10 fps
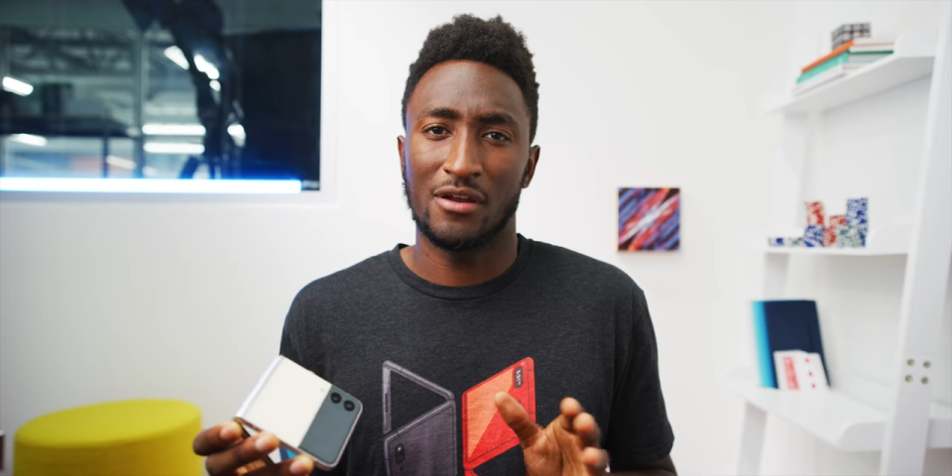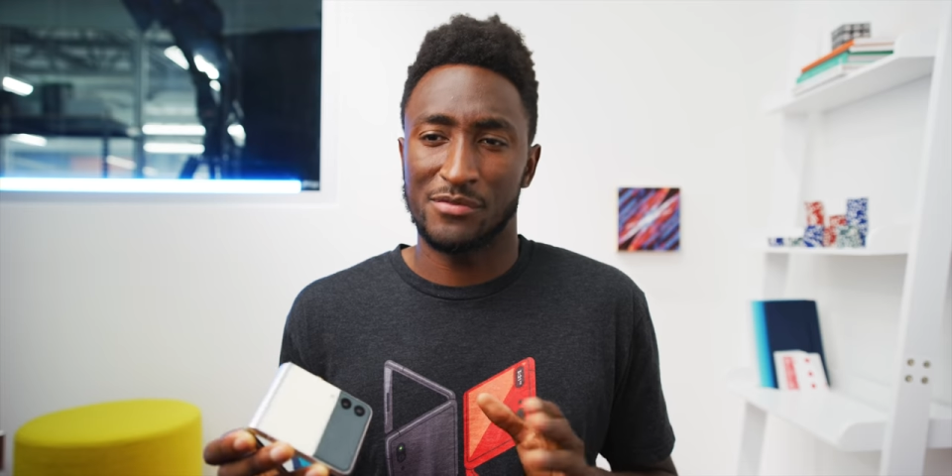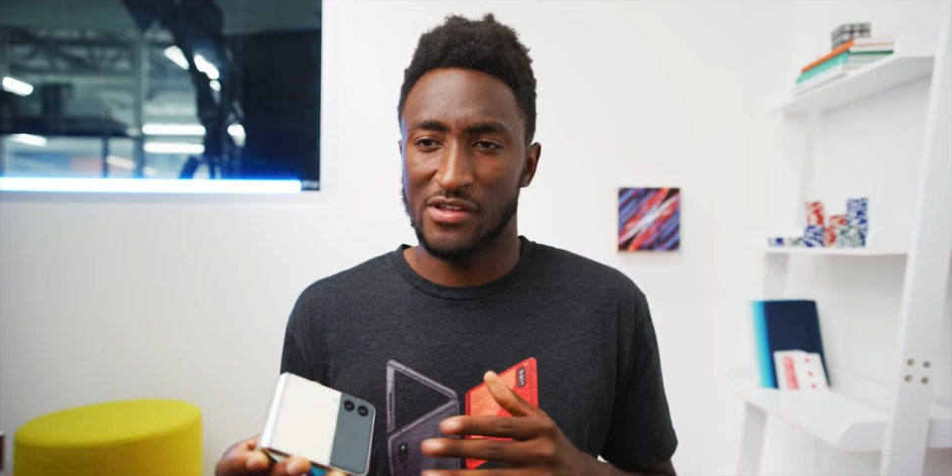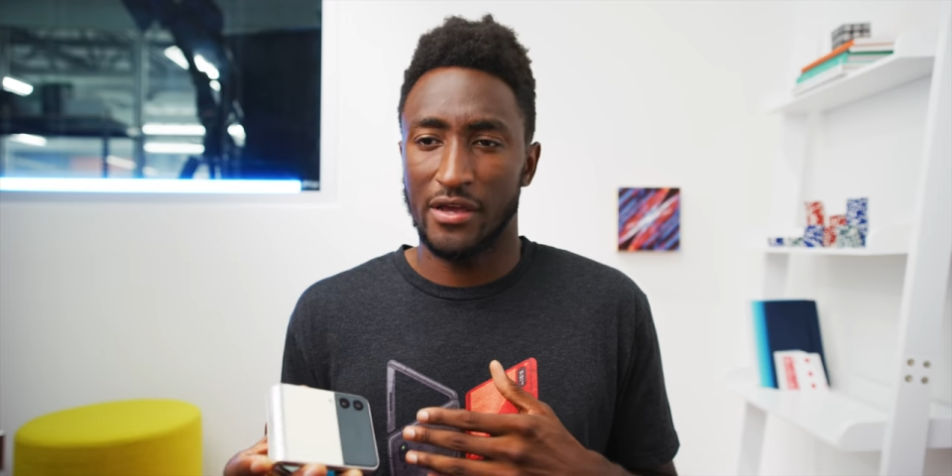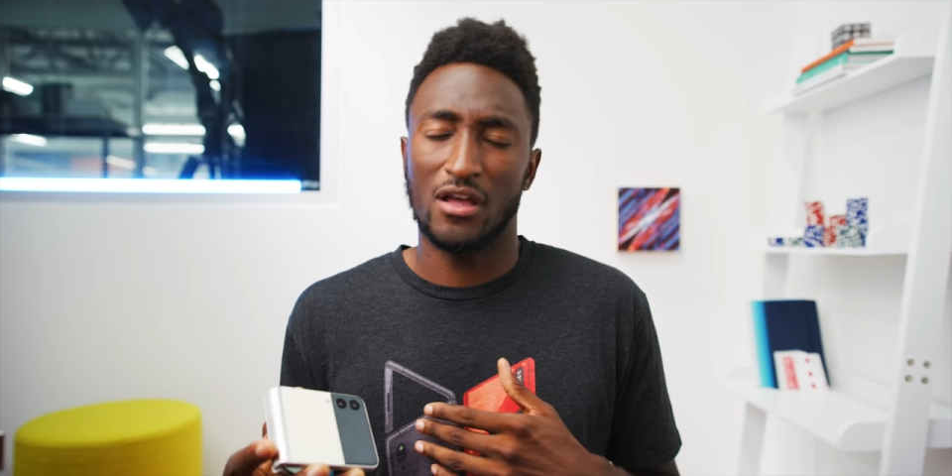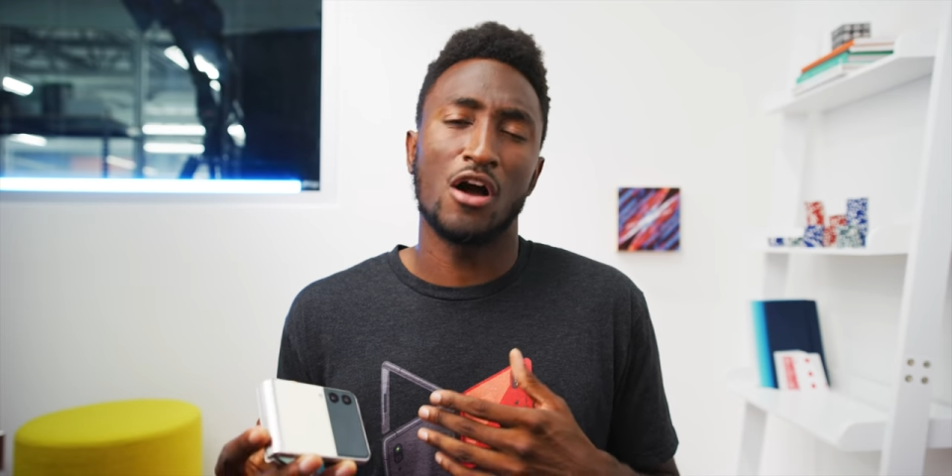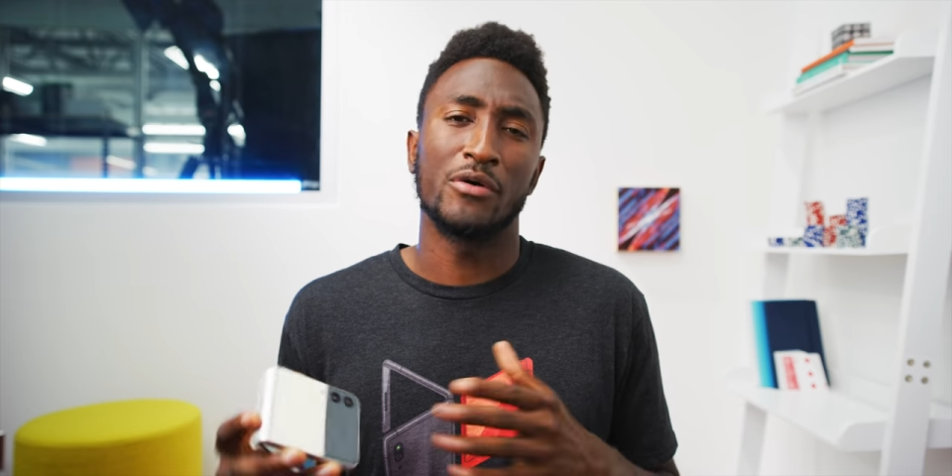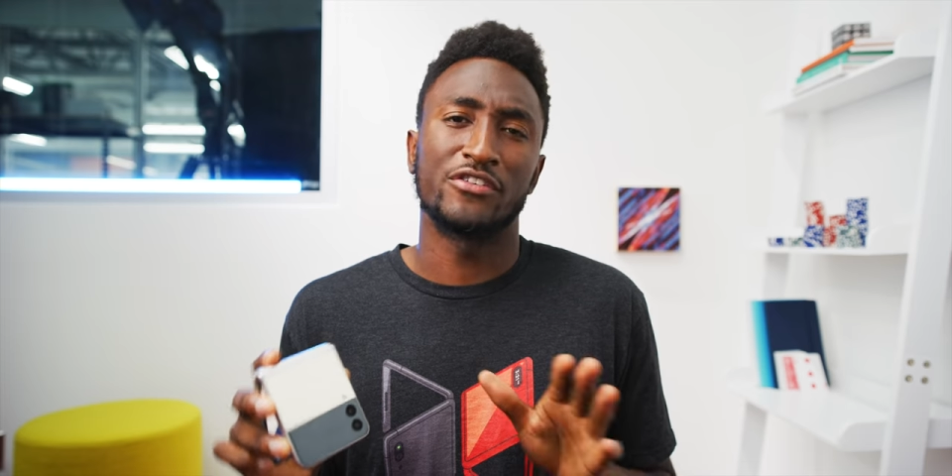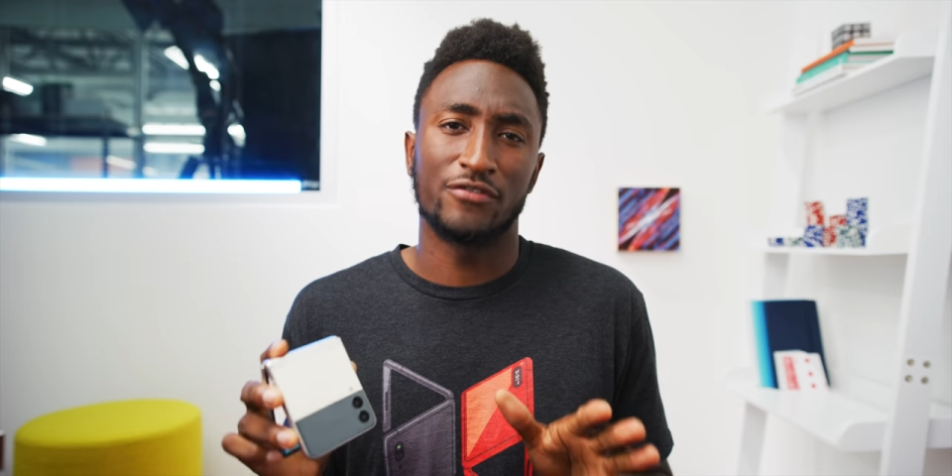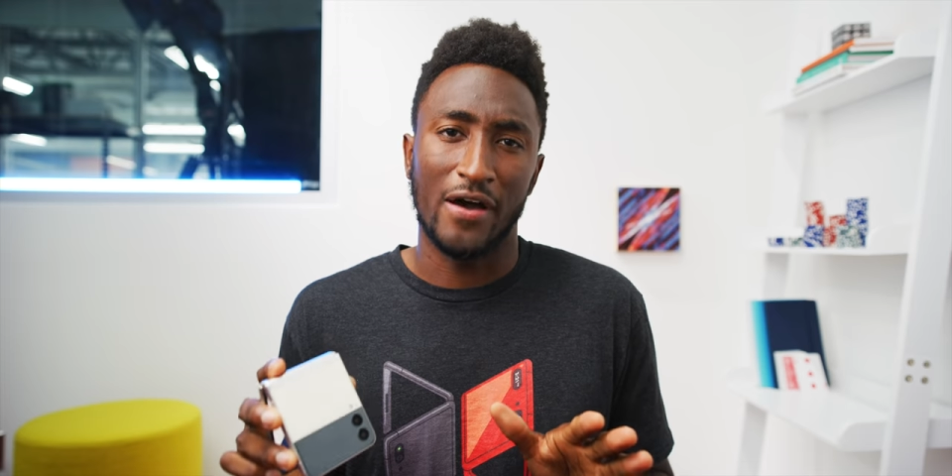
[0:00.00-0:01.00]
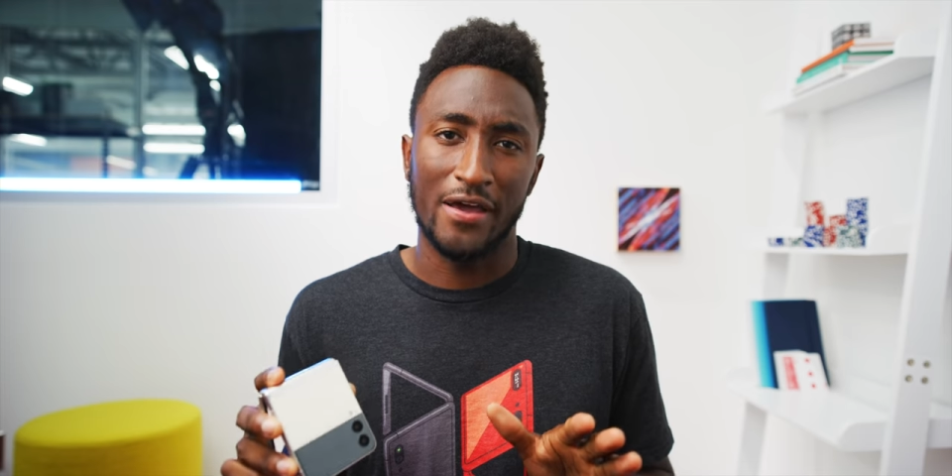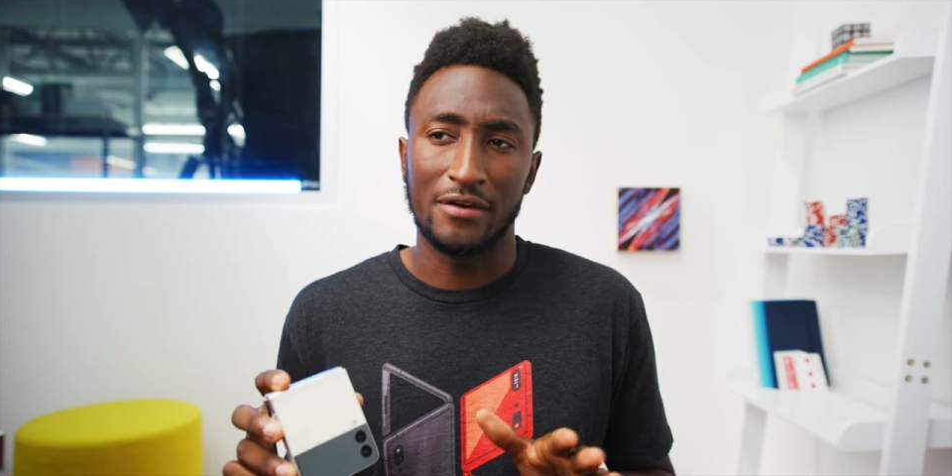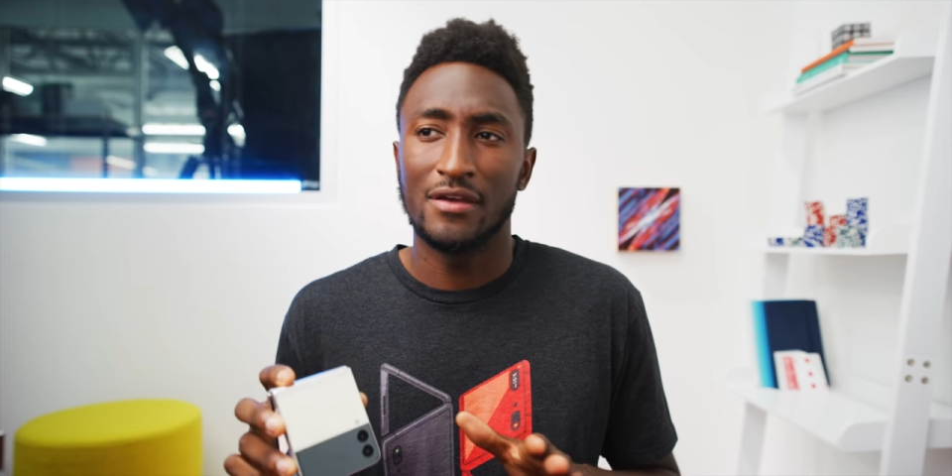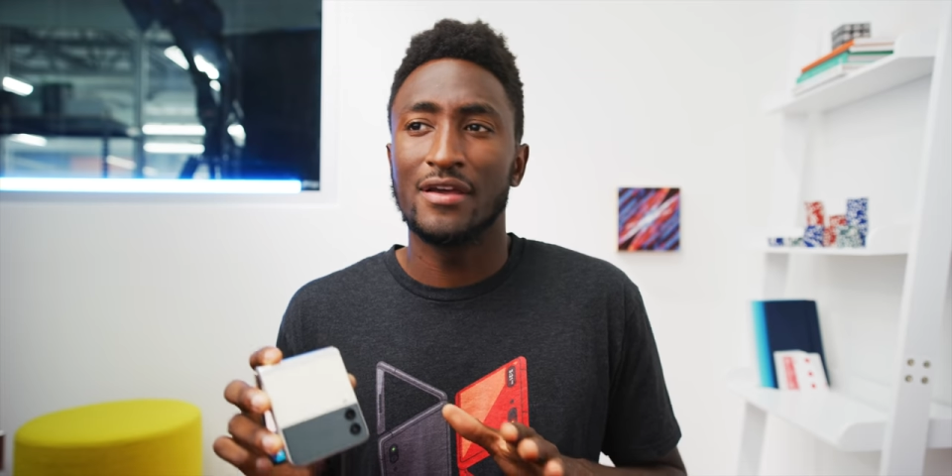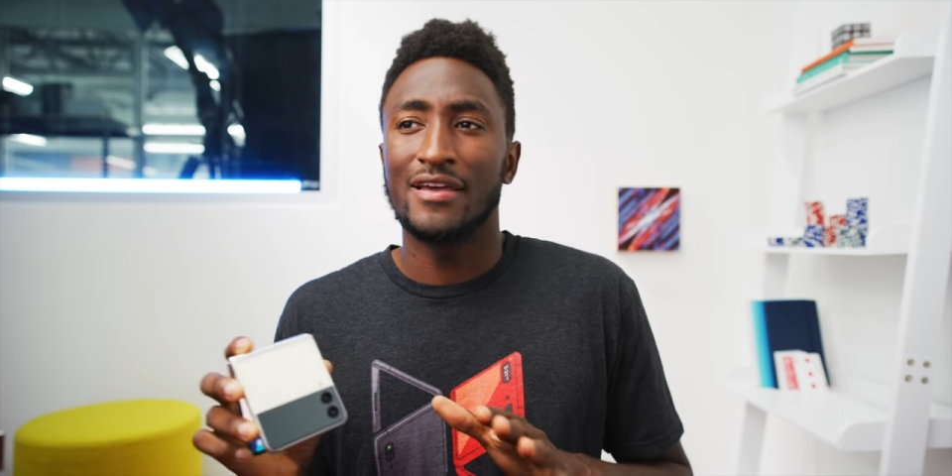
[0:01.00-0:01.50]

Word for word: I'm saying, oh, it's fine.